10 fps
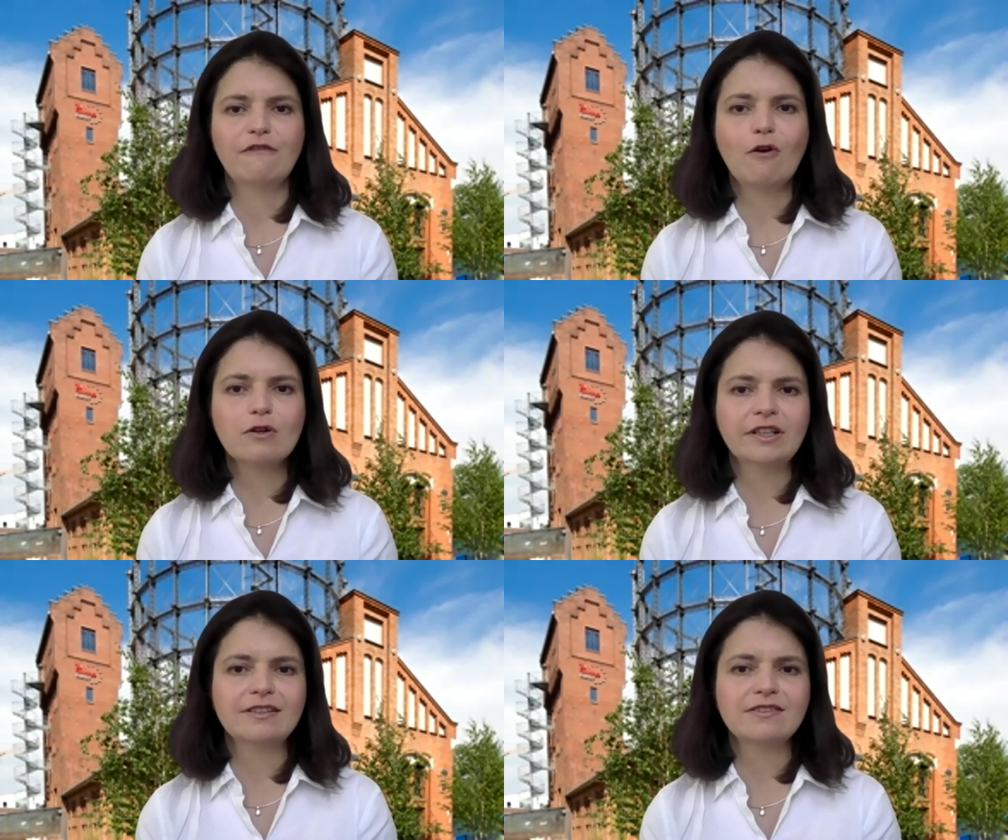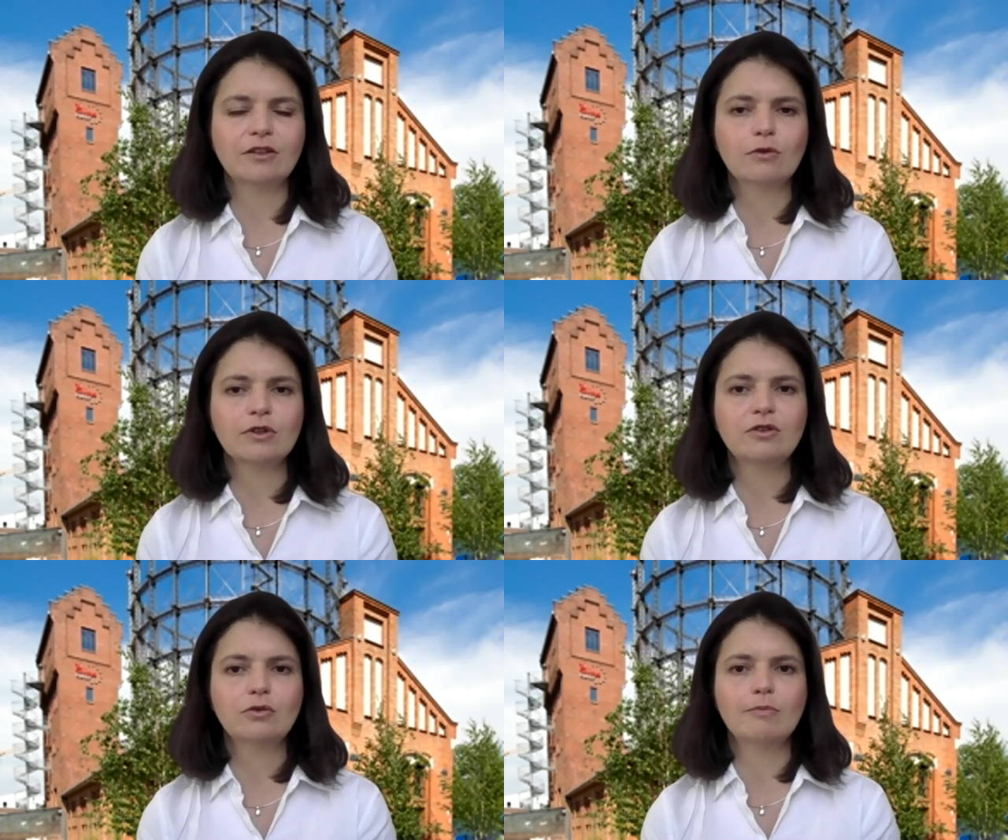forest in
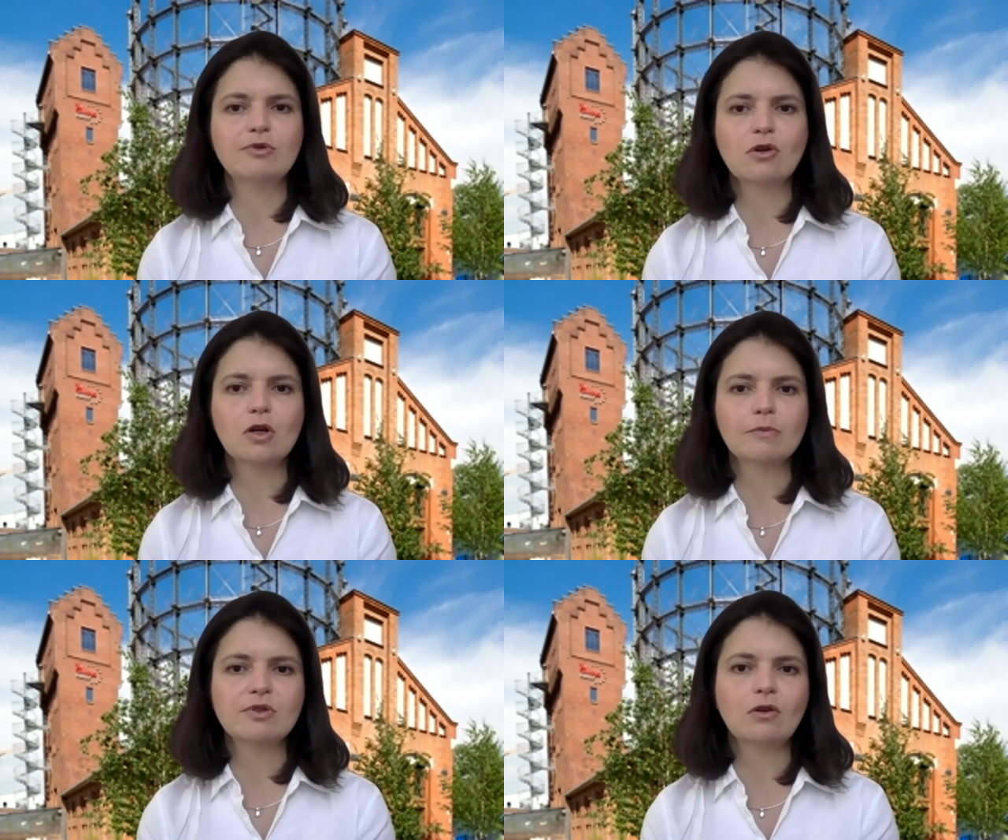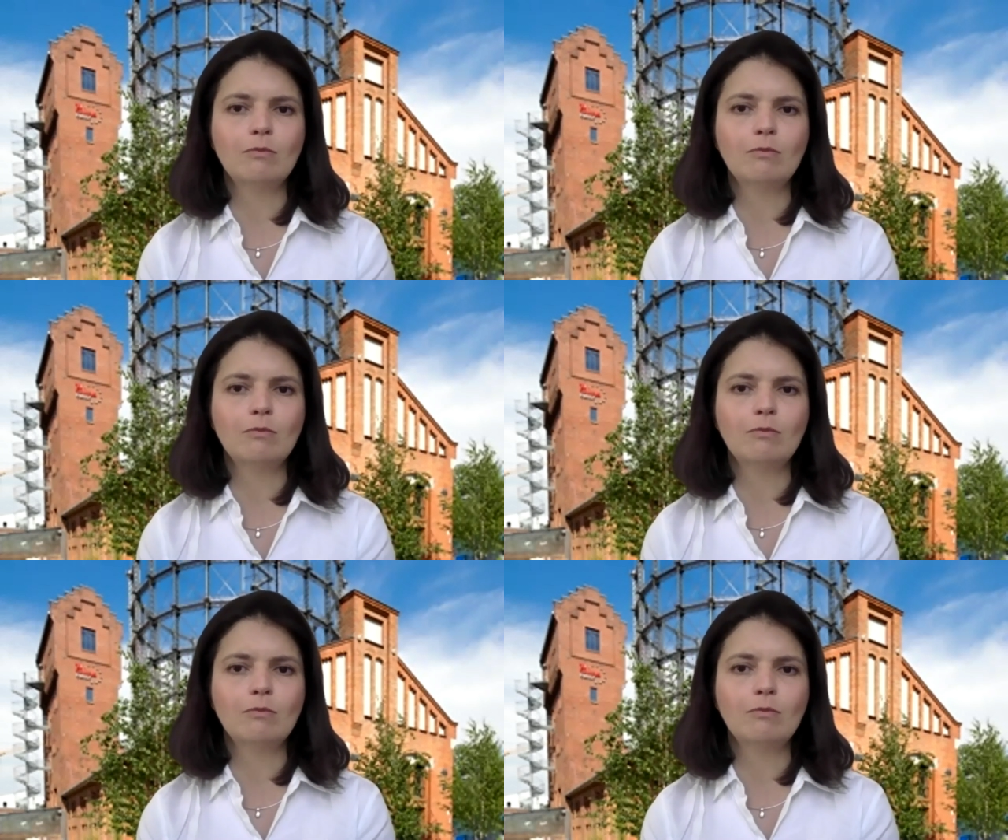order to absorb so